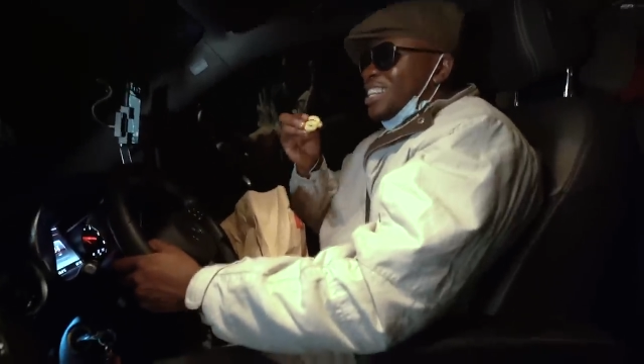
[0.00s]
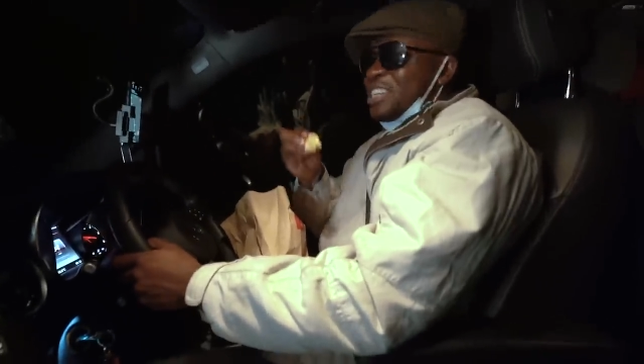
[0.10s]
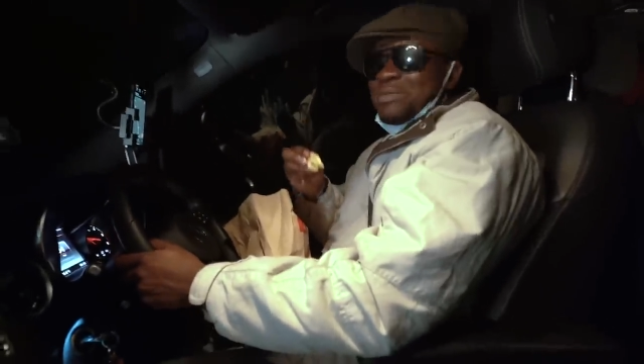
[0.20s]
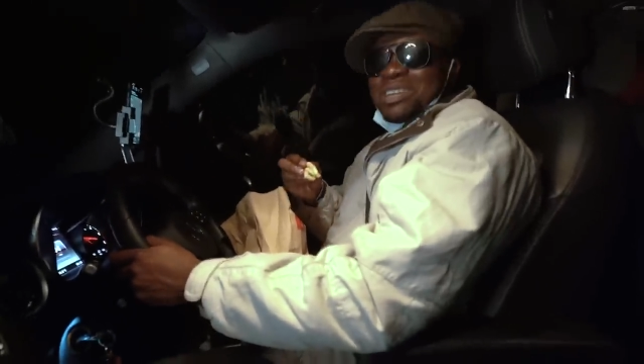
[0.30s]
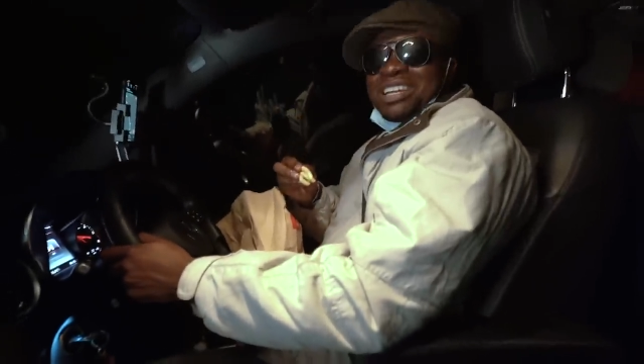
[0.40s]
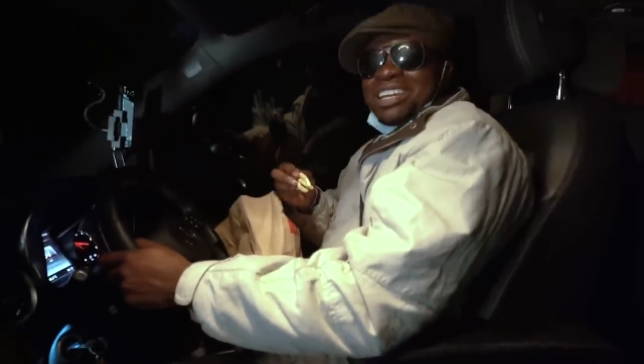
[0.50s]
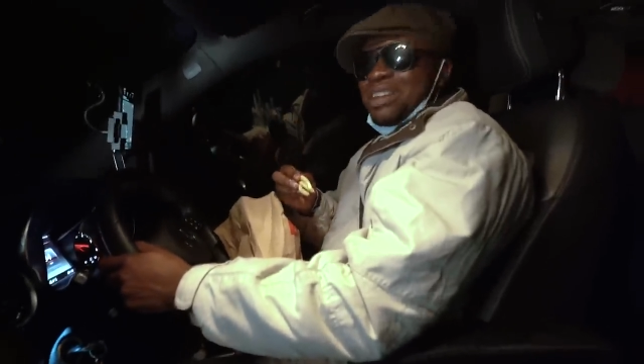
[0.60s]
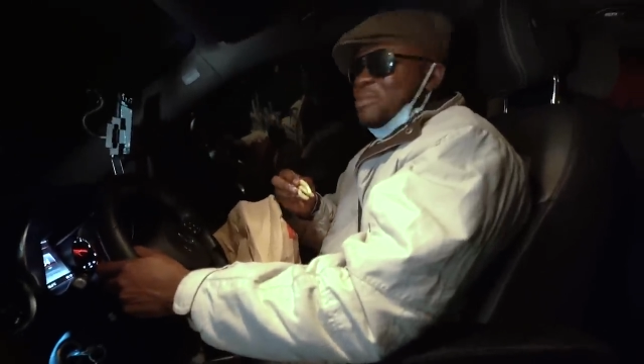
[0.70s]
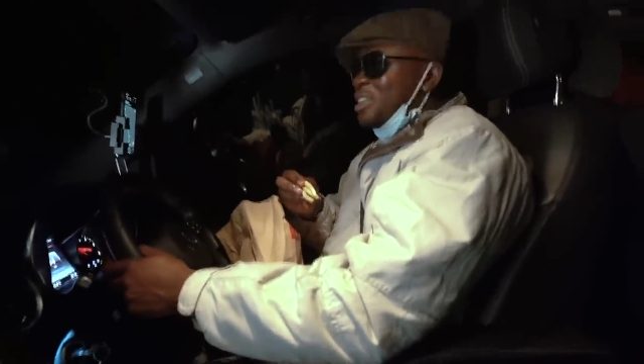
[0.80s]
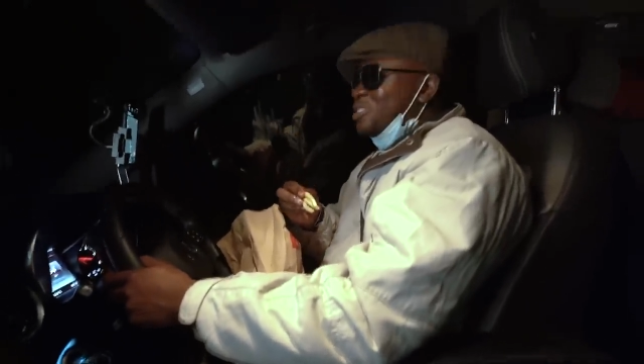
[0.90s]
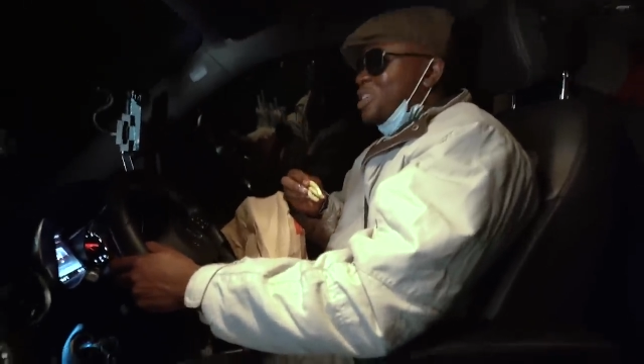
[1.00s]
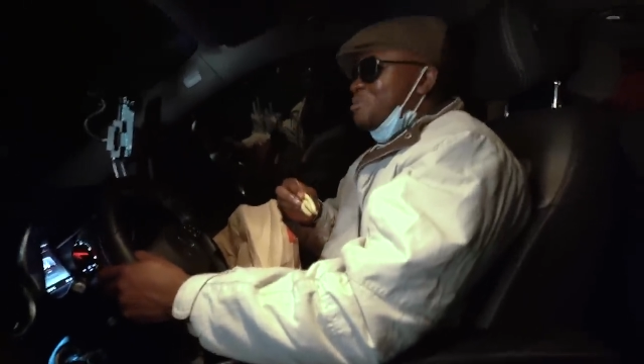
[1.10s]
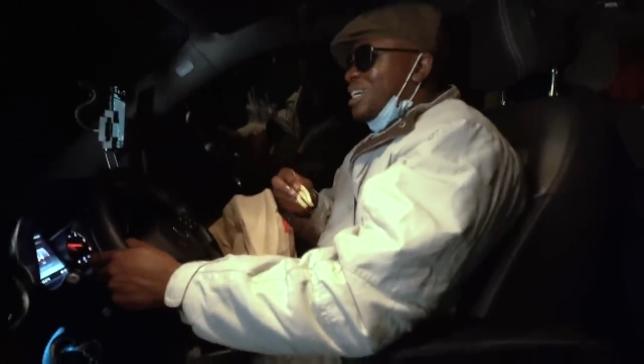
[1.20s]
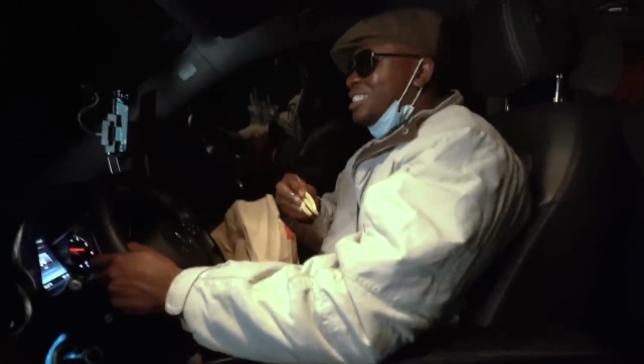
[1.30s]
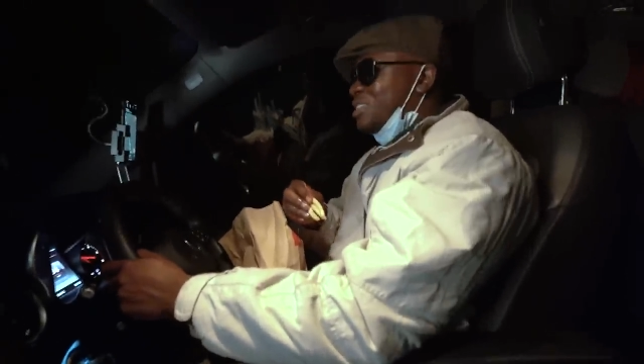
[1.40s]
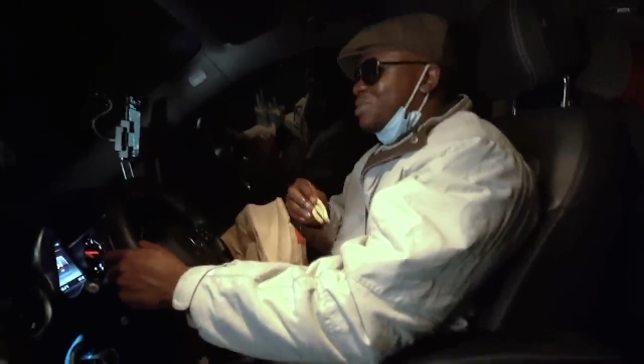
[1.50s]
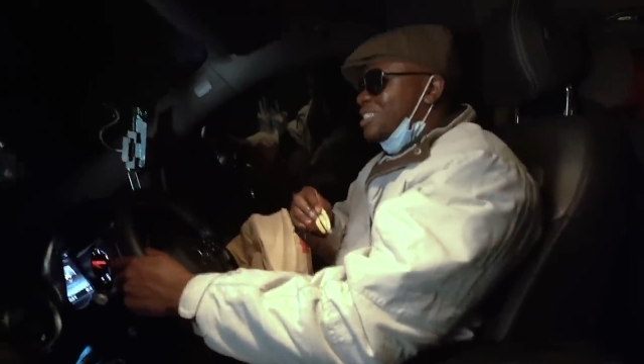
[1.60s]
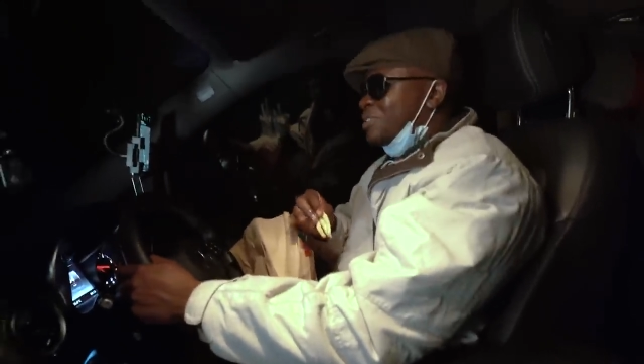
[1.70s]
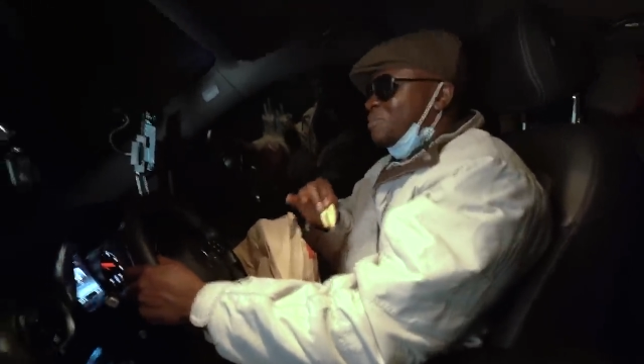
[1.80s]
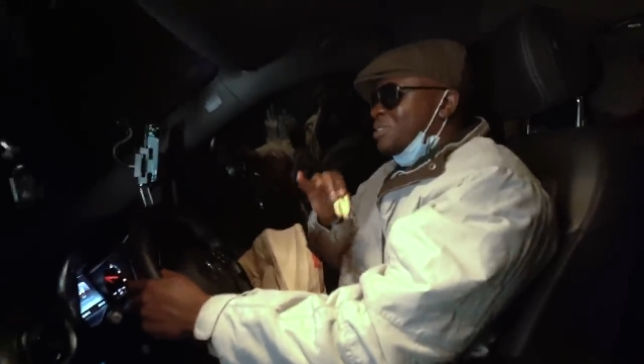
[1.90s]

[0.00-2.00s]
Let me enjoy my chips.